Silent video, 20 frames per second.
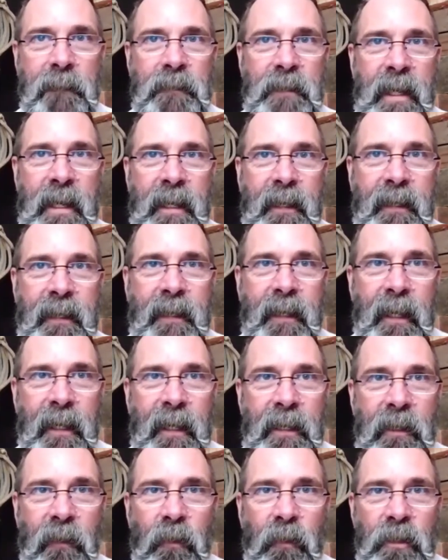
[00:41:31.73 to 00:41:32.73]
seems like uh,
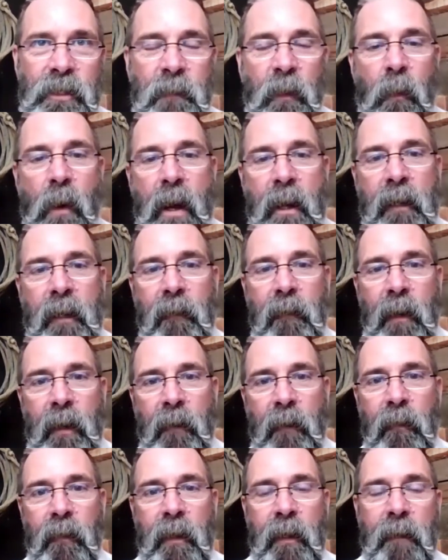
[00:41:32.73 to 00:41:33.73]
you know we should be walking
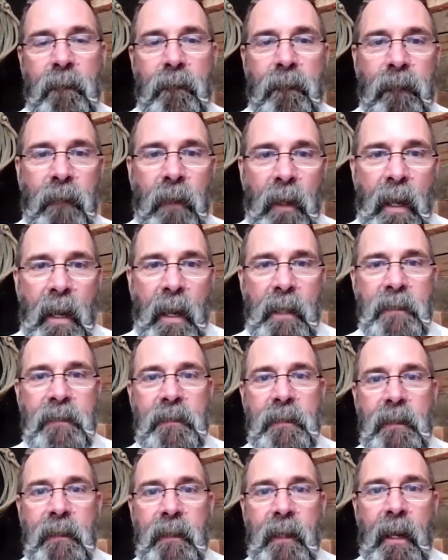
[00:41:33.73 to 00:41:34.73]
around with a, a
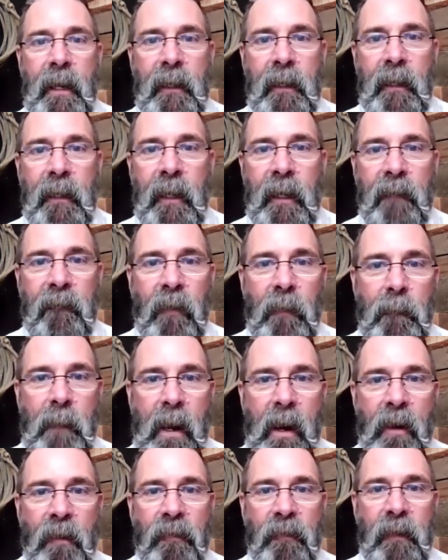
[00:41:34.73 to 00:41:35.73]
hayseed hanging out of our
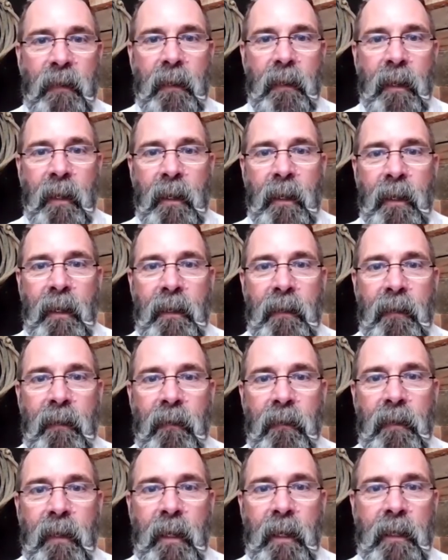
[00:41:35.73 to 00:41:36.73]
mouth and you
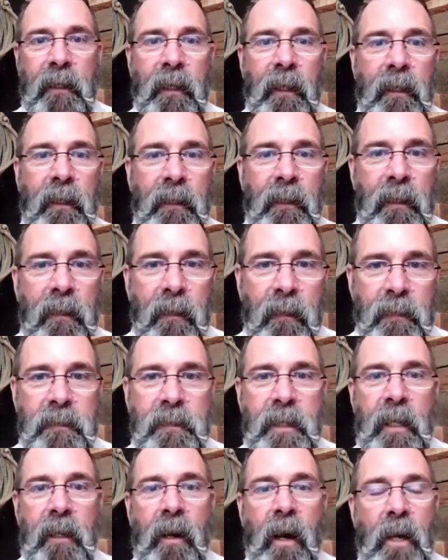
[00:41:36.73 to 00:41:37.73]
know, kind of kicking the dirt and
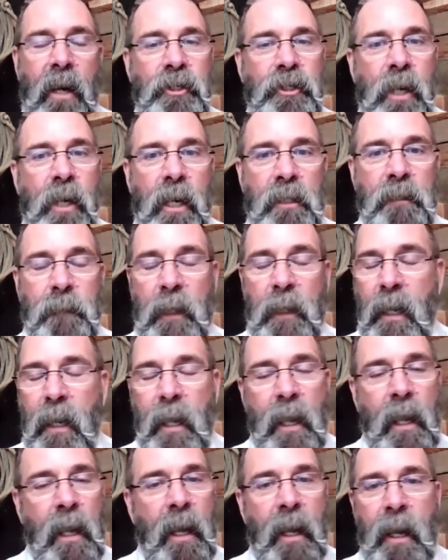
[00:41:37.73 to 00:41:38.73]
saying, "Ah, shucks," but
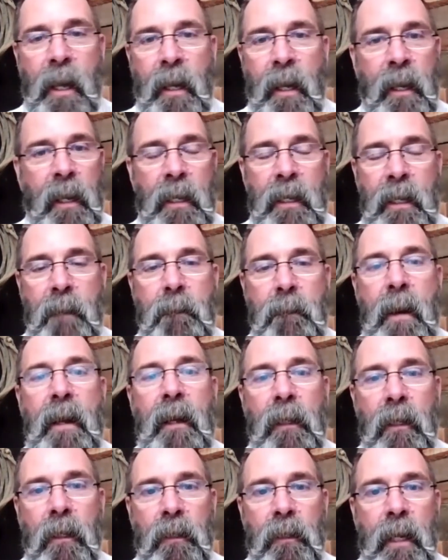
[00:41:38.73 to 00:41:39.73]
it
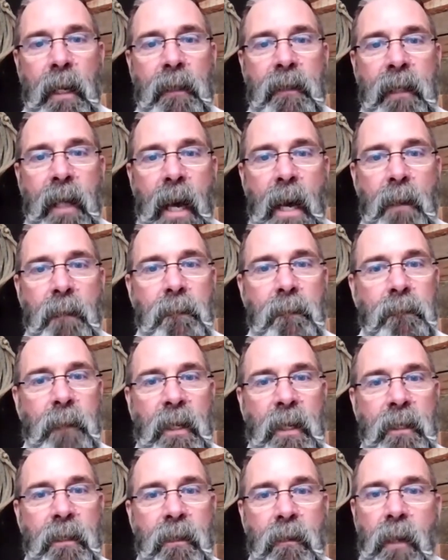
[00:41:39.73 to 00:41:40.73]
may look like that,
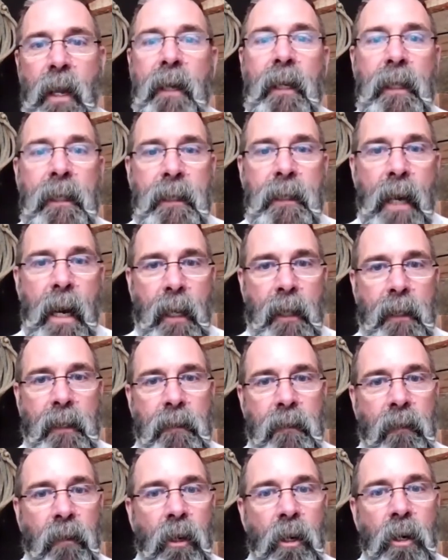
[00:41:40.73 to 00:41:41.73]
but you're like a duck.
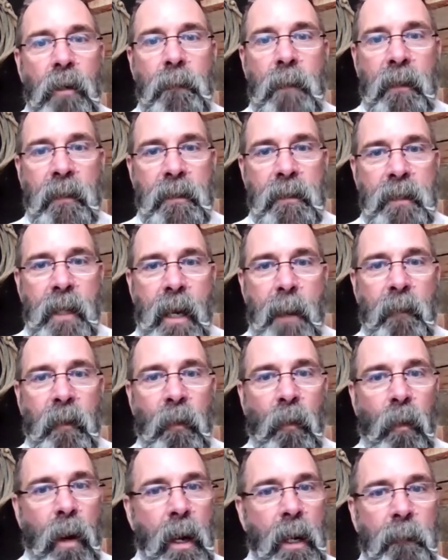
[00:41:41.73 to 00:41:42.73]
You're calm on the top
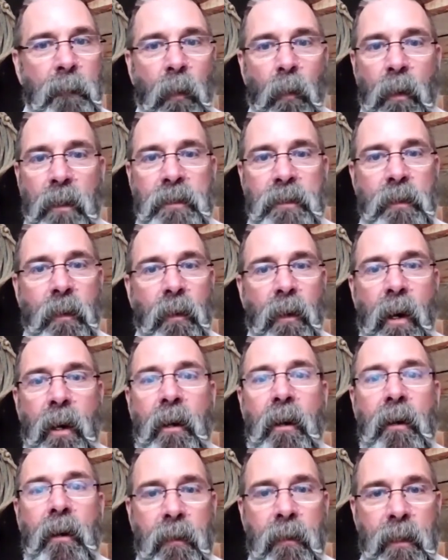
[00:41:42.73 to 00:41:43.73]
of the water, but what's going
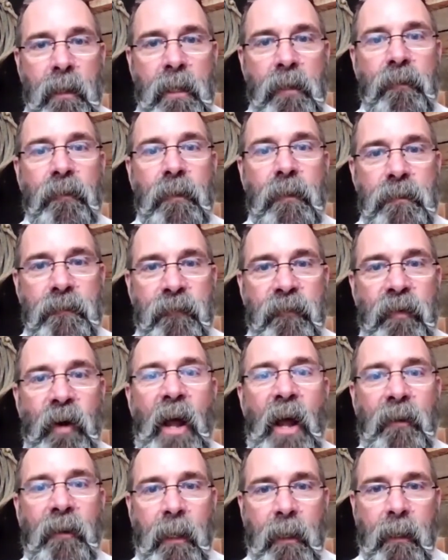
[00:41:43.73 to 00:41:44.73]
on underneath is
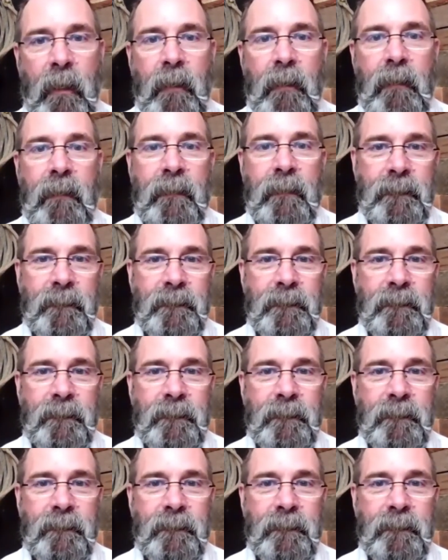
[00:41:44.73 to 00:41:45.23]
frantic.